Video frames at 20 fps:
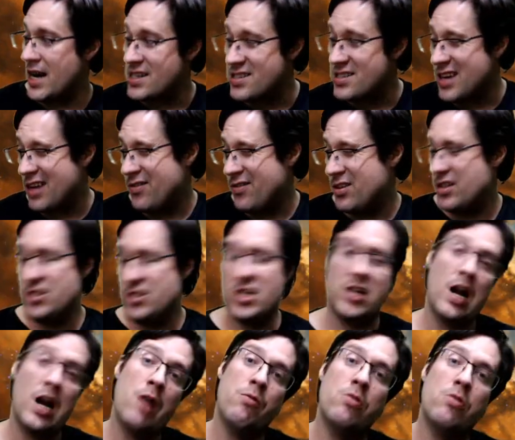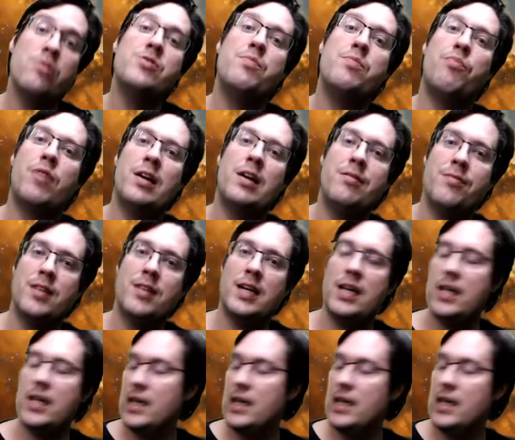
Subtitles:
cover the Jedi rules briefly,